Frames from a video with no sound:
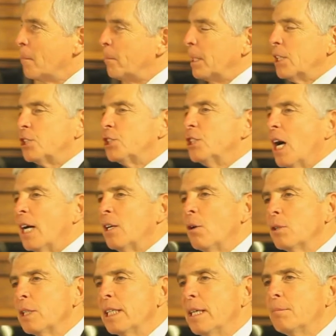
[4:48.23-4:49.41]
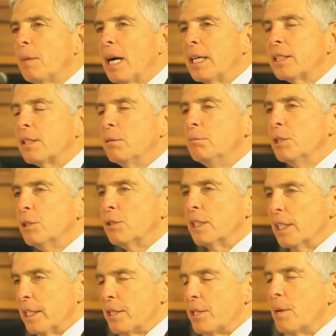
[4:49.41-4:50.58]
But it's not only in my community.